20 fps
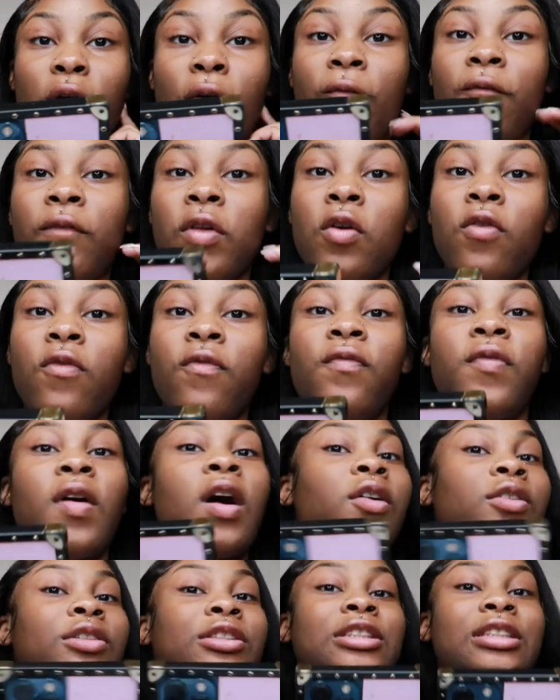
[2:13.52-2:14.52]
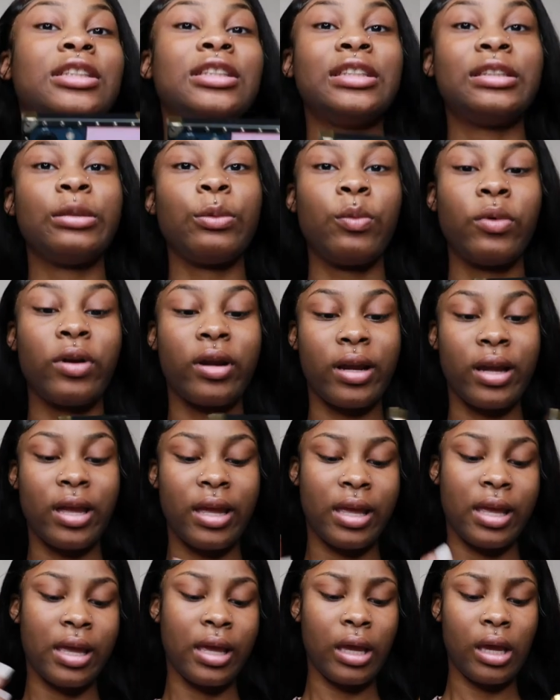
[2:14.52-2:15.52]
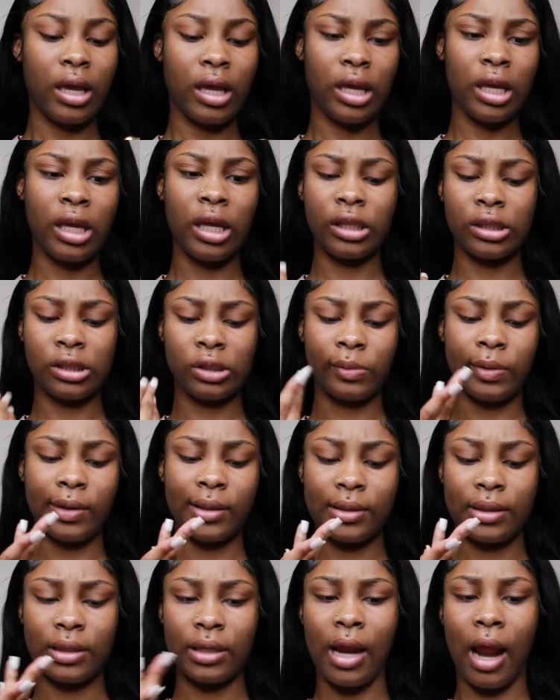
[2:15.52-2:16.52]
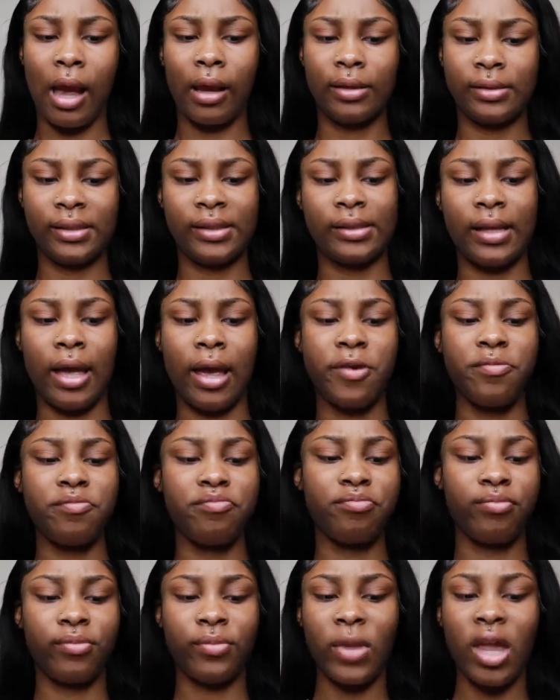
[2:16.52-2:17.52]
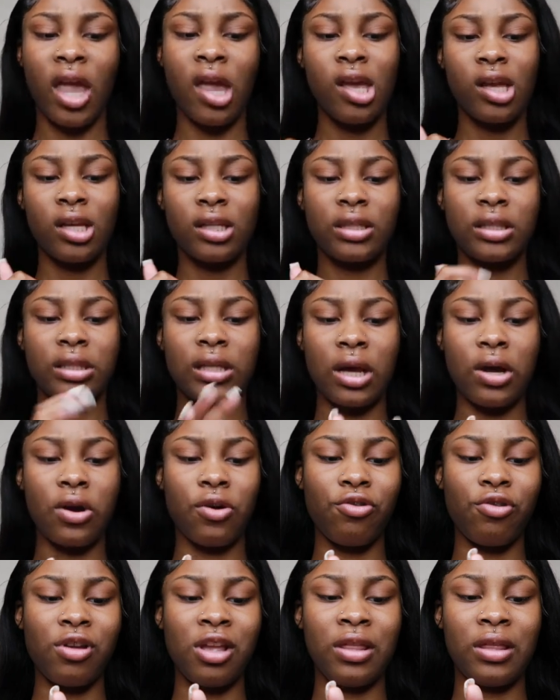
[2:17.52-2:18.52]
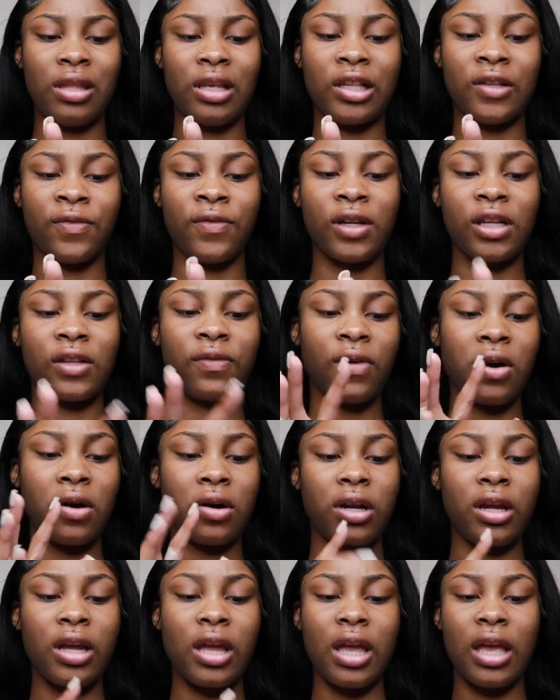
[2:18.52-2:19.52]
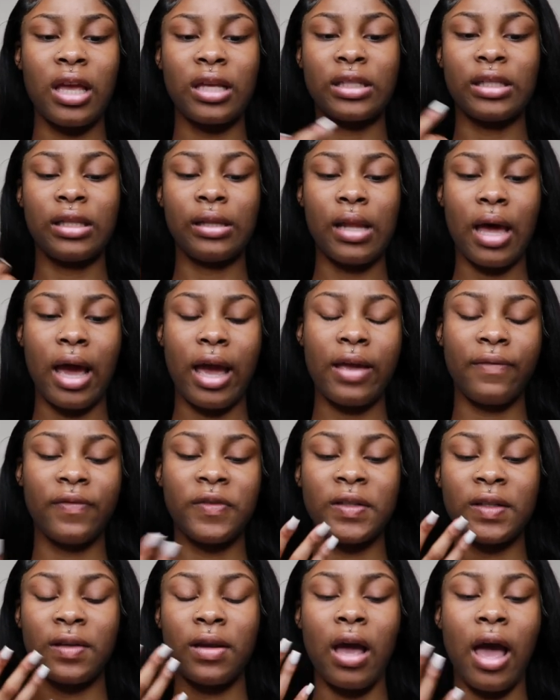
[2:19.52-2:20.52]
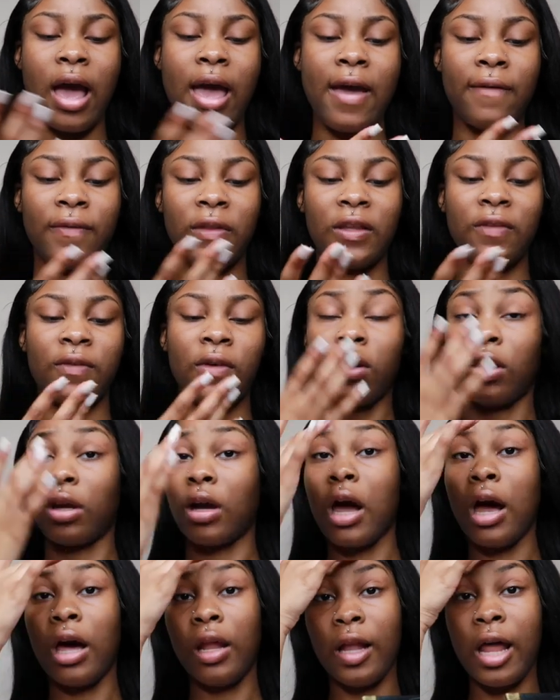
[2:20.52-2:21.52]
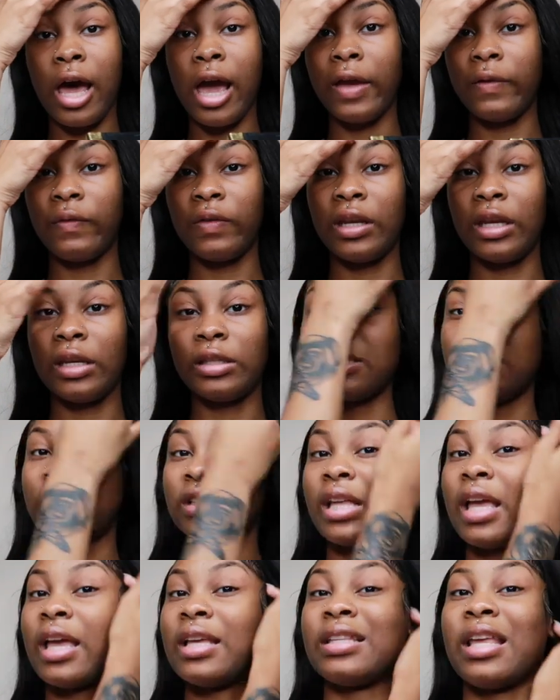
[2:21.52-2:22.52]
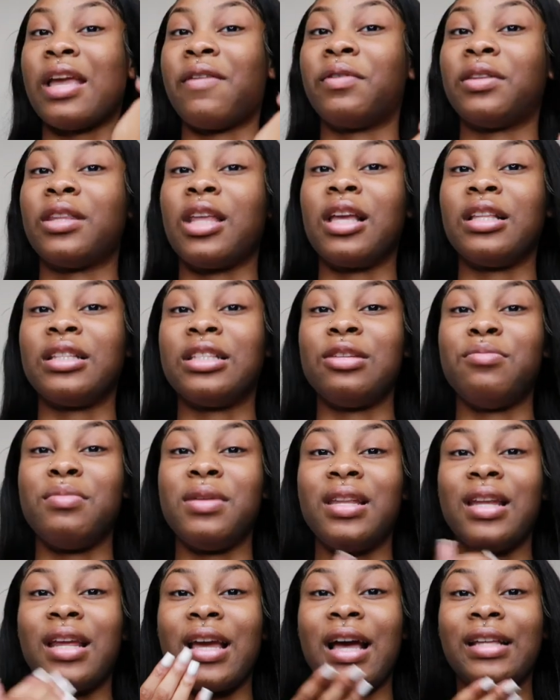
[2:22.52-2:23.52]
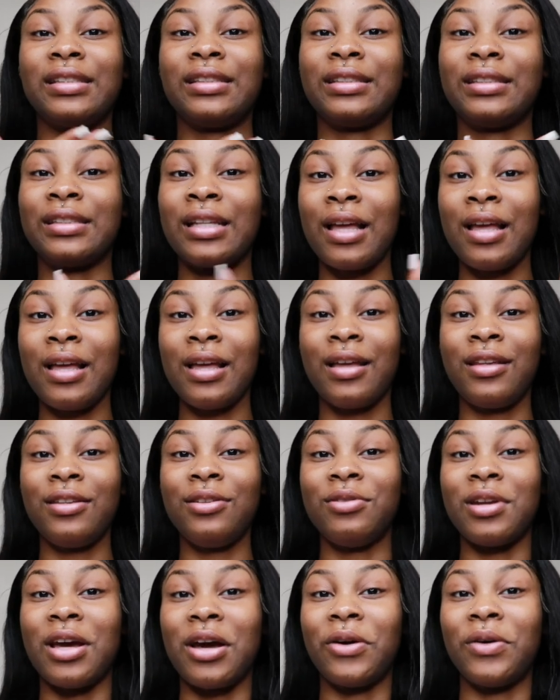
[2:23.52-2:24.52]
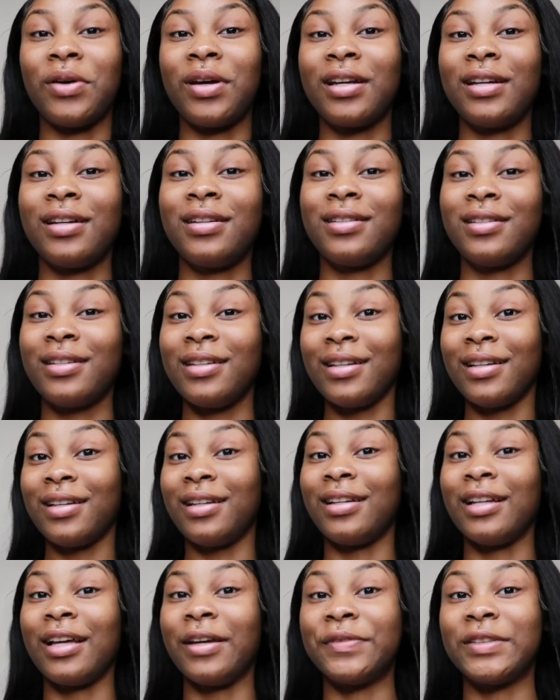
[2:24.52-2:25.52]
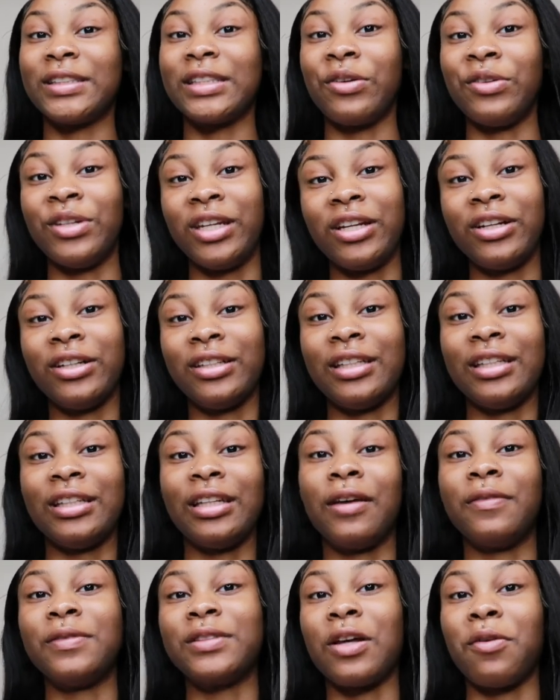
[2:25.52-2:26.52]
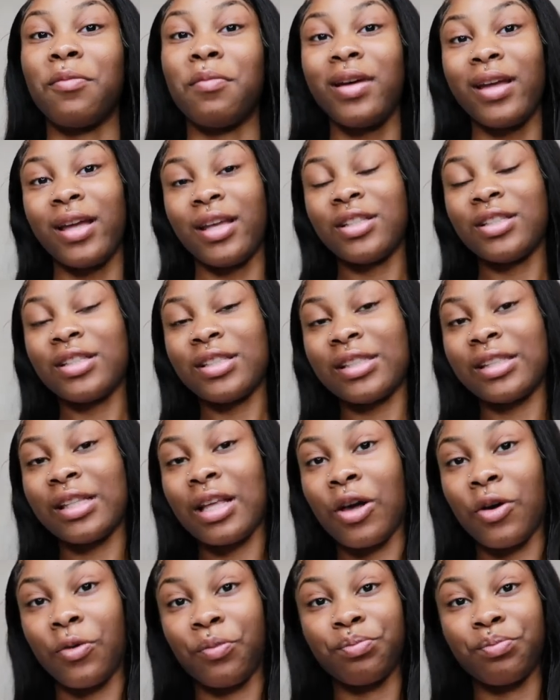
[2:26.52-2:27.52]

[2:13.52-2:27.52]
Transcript: a few folders where it gets interesting, I can say. So in this first folder is life. I have this folder called life, and it just has everything to me that I just, you know, love so dearly, love so much. So